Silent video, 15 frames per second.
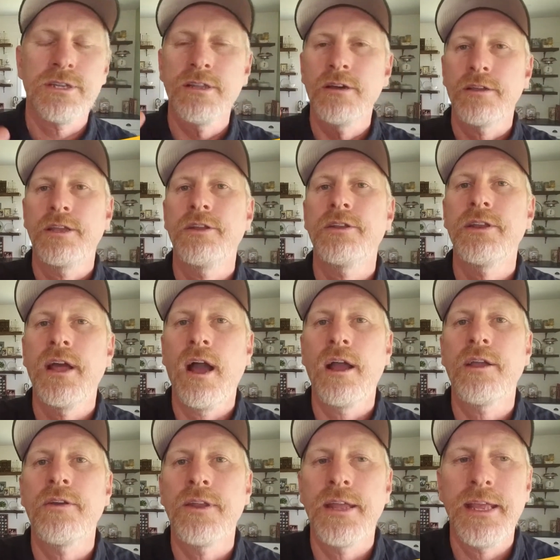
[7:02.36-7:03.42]
Look, you're
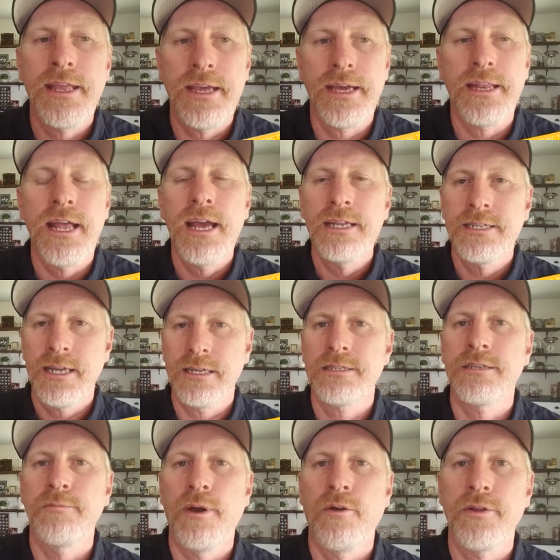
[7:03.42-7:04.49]
not going to get
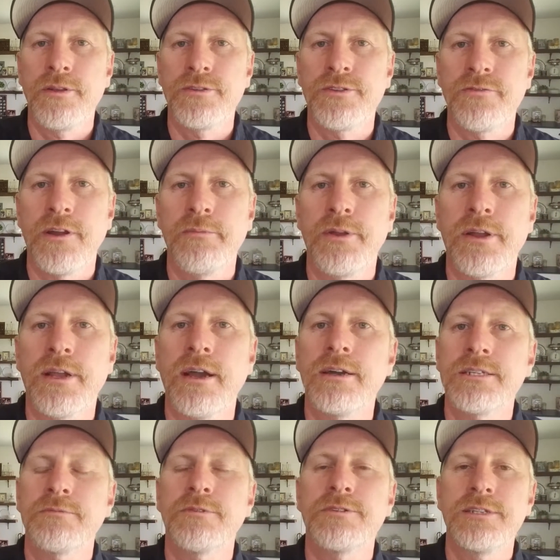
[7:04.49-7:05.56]
testimonials from your
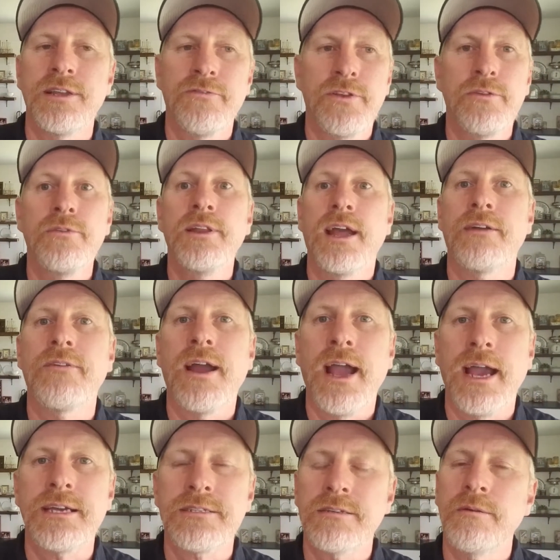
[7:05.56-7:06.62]
customers if you never
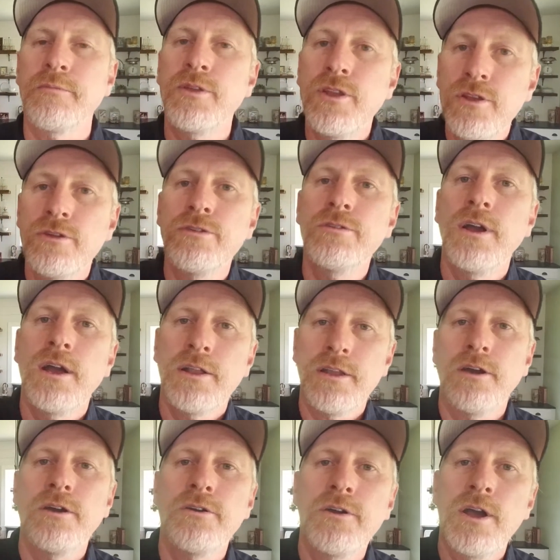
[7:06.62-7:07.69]
ask them. You
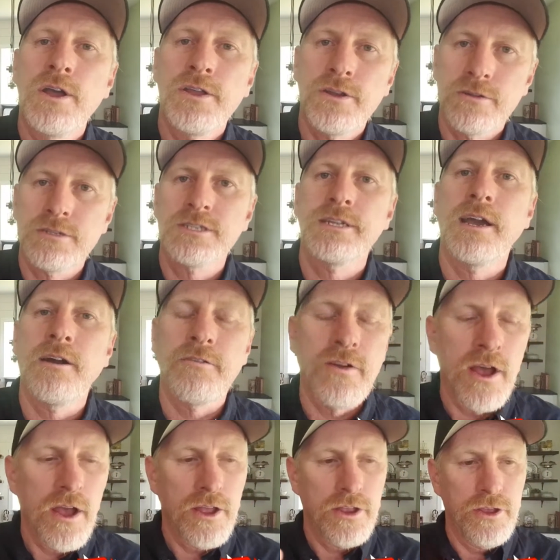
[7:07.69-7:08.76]
know yourself.
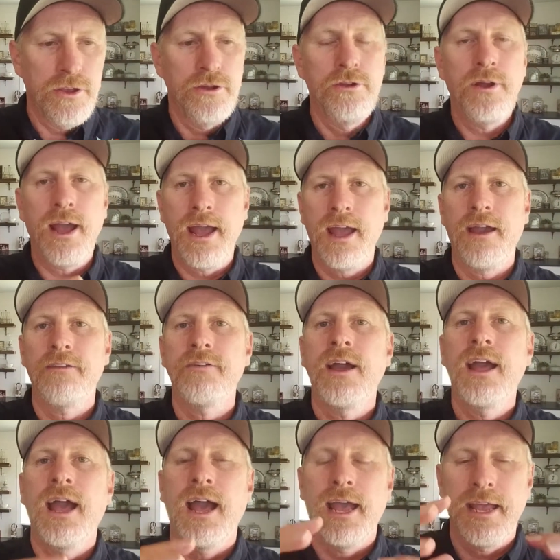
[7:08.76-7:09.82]
You have
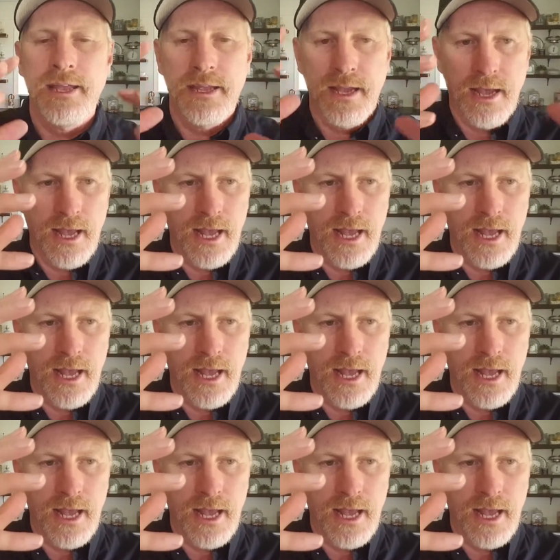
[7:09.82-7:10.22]
a